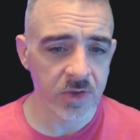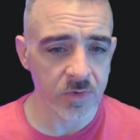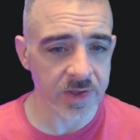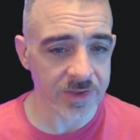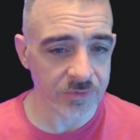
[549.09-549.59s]

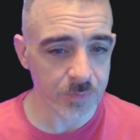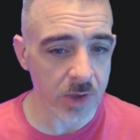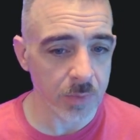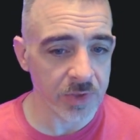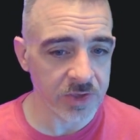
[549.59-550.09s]
create a
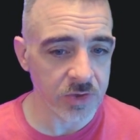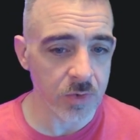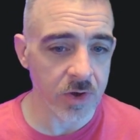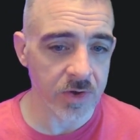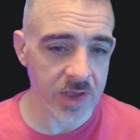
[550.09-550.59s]
public
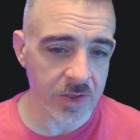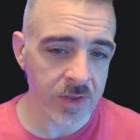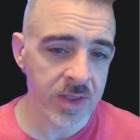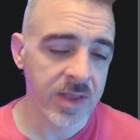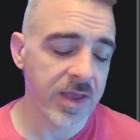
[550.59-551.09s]
URL,